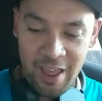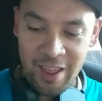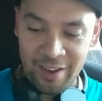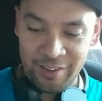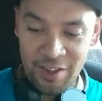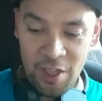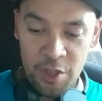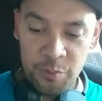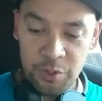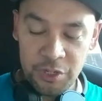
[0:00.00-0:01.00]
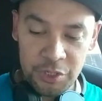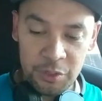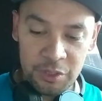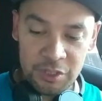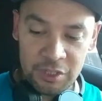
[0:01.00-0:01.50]
and
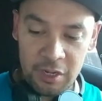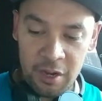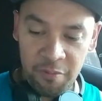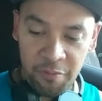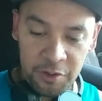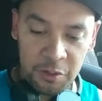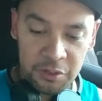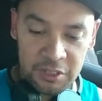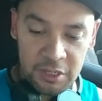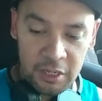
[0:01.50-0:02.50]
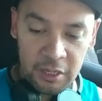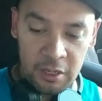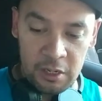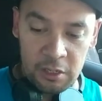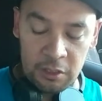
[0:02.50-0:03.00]
reduced in frequency
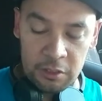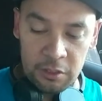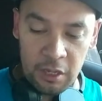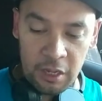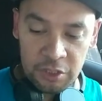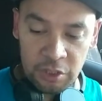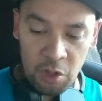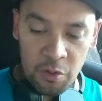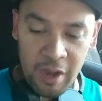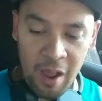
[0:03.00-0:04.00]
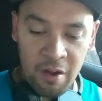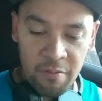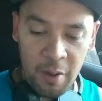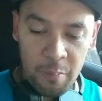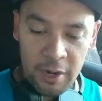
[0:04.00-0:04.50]
and slowed down in
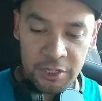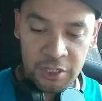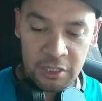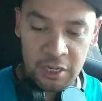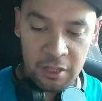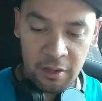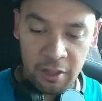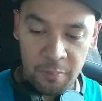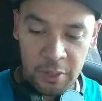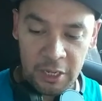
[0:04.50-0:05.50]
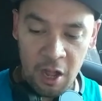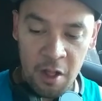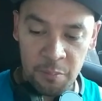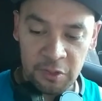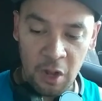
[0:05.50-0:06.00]
vibration till it could
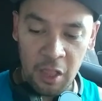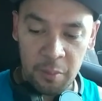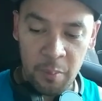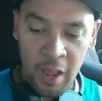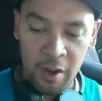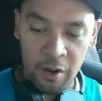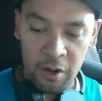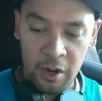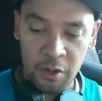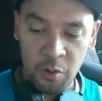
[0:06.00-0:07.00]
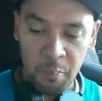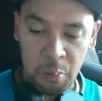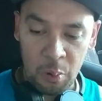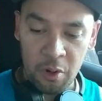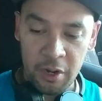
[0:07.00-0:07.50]
become solid matter and
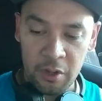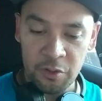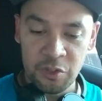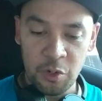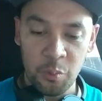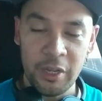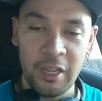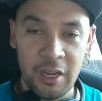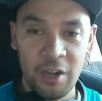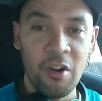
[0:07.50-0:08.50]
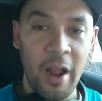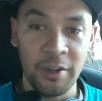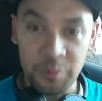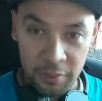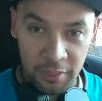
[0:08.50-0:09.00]
corporeal, so we could
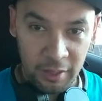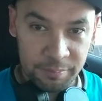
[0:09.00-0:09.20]
interact with it.